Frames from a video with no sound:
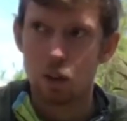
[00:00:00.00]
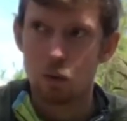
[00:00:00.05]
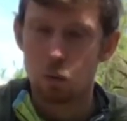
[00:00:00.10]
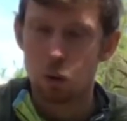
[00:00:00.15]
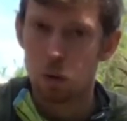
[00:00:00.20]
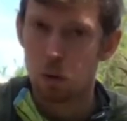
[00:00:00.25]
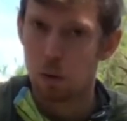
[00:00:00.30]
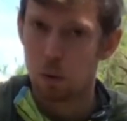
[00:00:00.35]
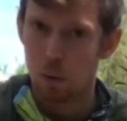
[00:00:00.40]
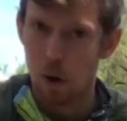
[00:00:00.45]

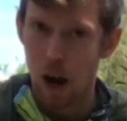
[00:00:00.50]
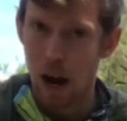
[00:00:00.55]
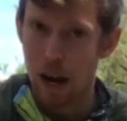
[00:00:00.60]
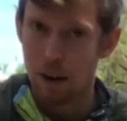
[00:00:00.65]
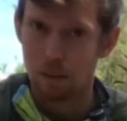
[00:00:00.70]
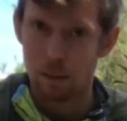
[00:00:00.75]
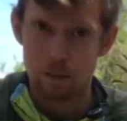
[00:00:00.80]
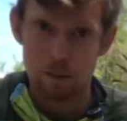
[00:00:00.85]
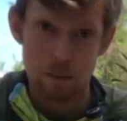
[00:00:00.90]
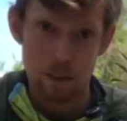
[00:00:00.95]
will
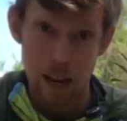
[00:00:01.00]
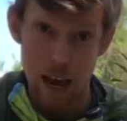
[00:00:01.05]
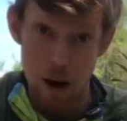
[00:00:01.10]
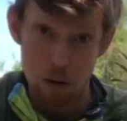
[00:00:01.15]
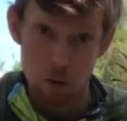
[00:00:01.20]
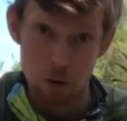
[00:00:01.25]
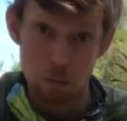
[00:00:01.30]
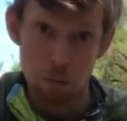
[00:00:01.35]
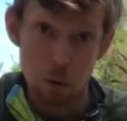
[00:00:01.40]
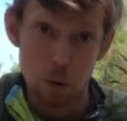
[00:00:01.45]
thrive and
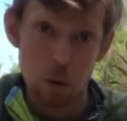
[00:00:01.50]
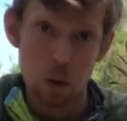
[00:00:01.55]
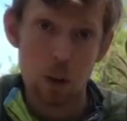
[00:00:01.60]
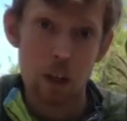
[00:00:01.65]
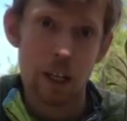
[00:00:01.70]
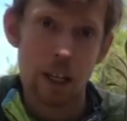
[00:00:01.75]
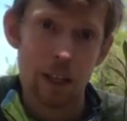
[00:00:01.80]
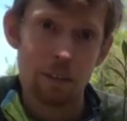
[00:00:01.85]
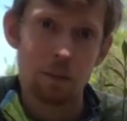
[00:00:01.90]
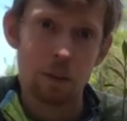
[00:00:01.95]
flower
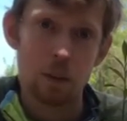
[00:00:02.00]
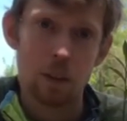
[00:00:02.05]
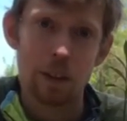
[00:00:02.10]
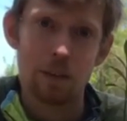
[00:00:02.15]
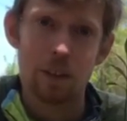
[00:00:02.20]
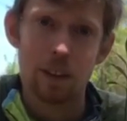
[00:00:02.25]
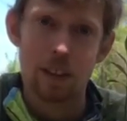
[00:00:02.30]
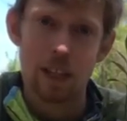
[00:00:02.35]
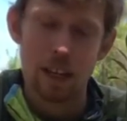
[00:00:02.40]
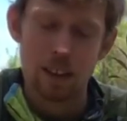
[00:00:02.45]
more if you
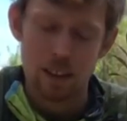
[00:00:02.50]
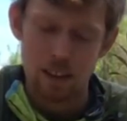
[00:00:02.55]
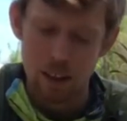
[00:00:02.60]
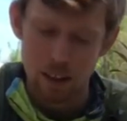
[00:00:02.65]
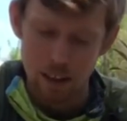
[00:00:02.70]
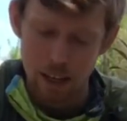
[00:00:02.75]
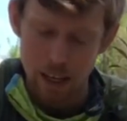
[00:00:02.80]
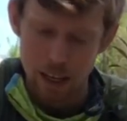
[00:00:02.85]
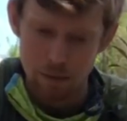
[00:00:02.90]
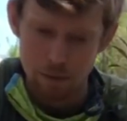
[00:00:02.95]
give it that
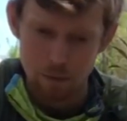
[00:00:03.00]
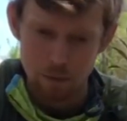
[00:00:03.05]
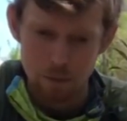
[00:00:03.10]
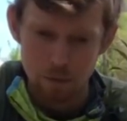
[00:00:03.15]
sunlight.